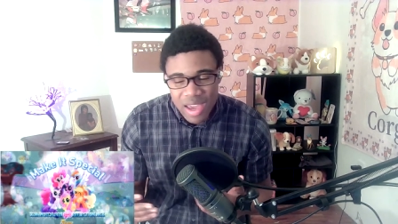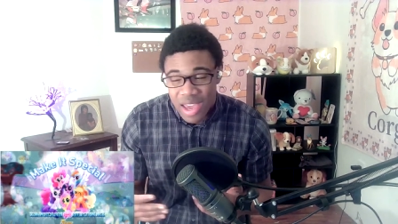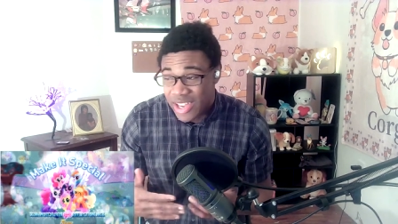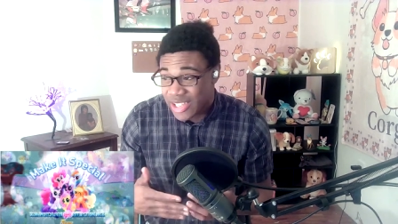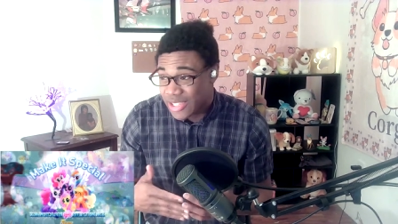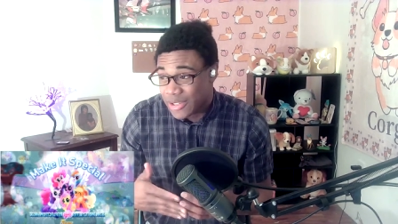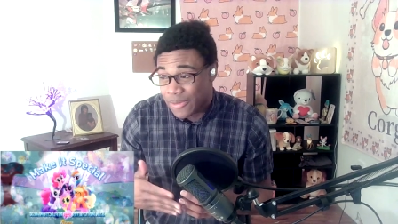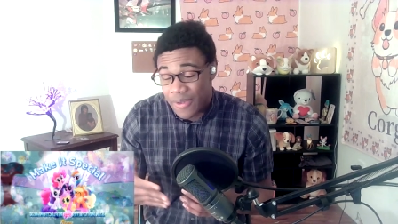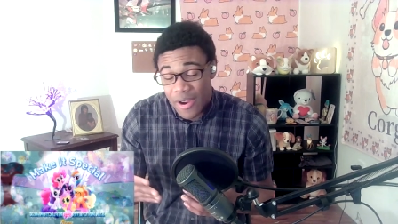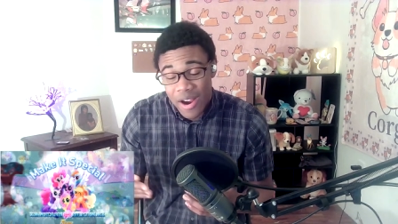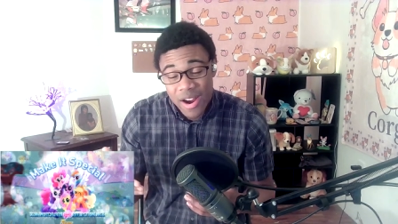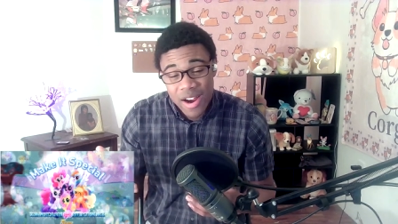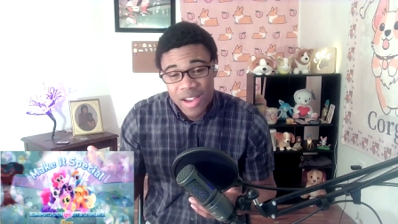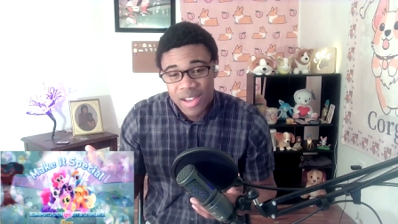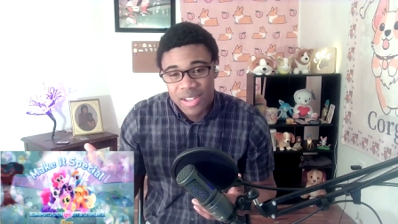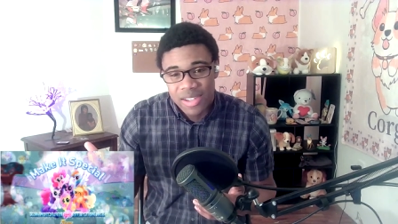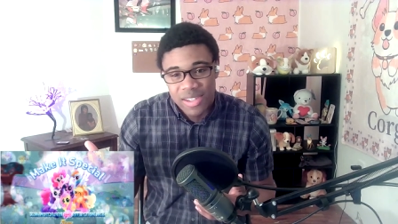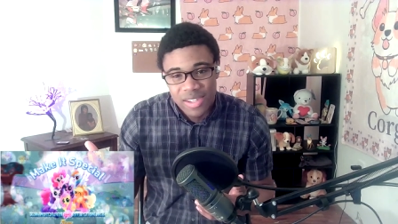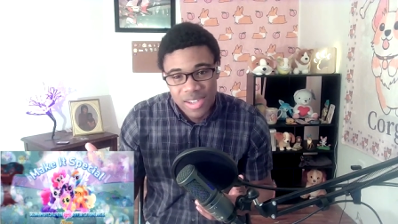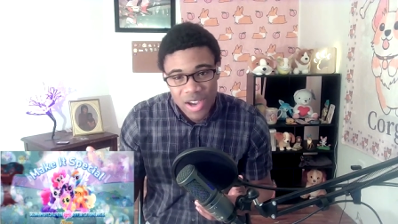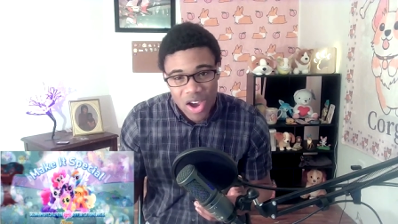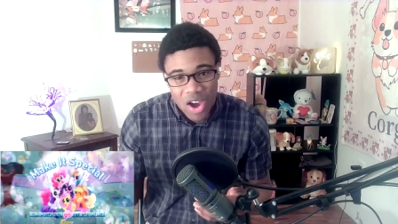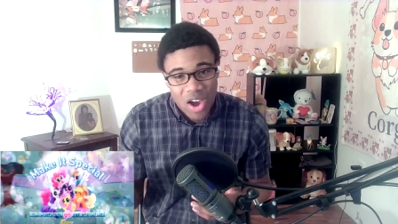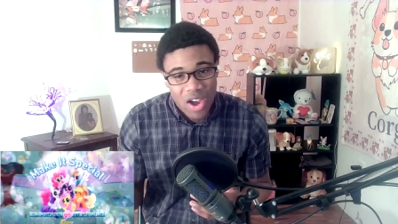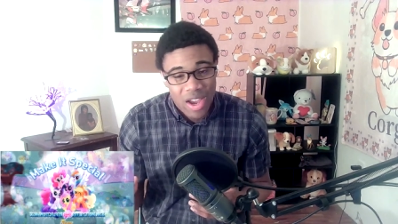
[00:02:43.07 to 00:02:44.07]
It's a very good
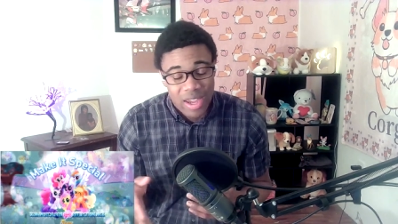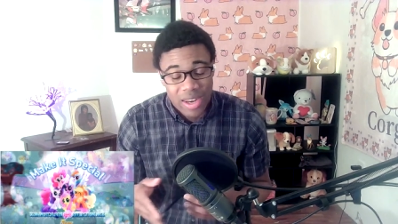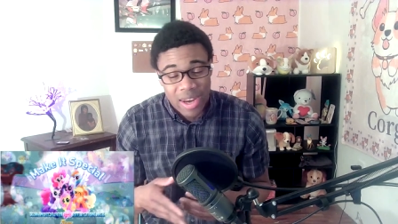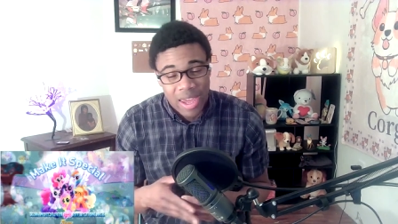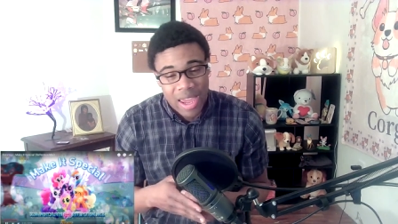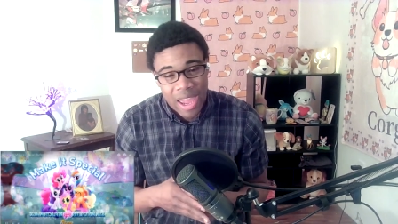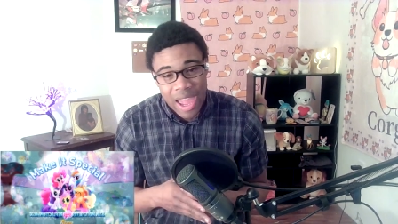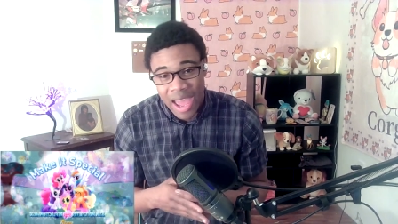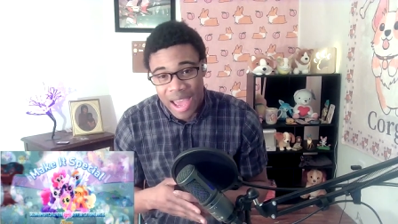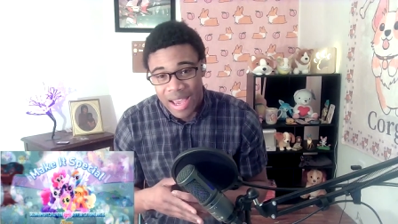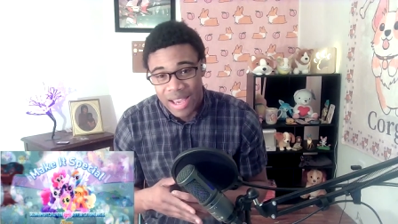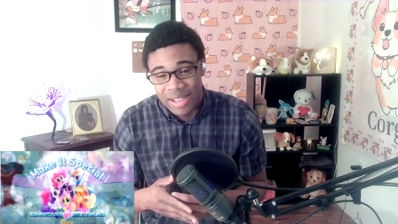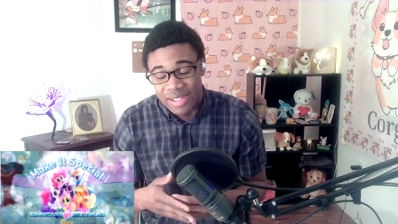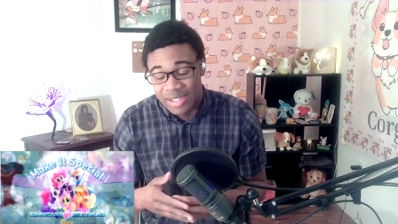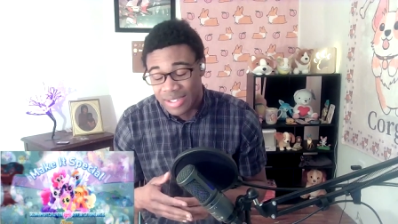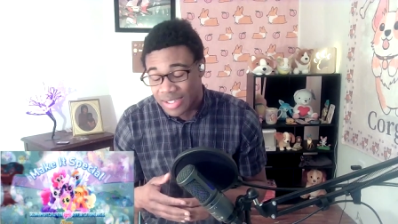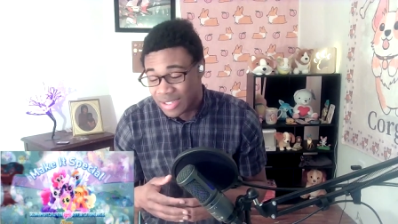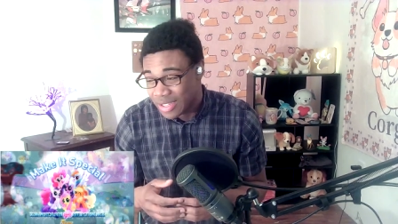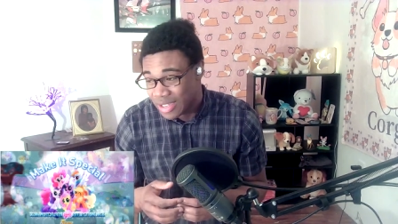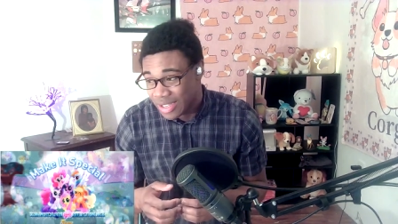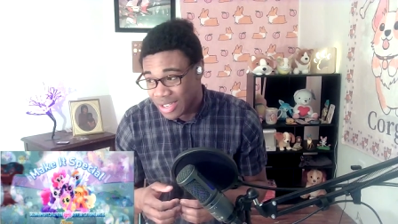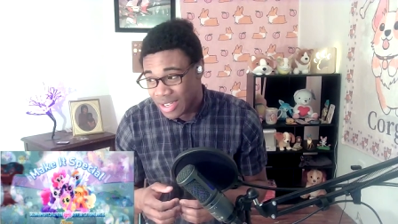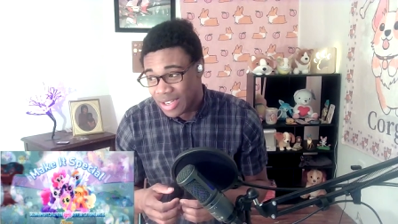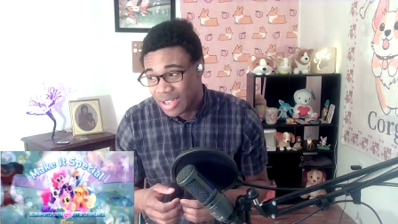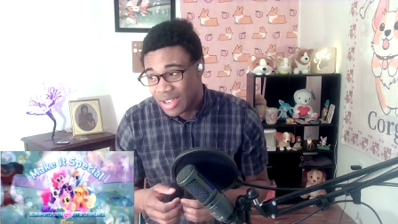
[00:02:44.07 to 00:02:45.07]
song and it has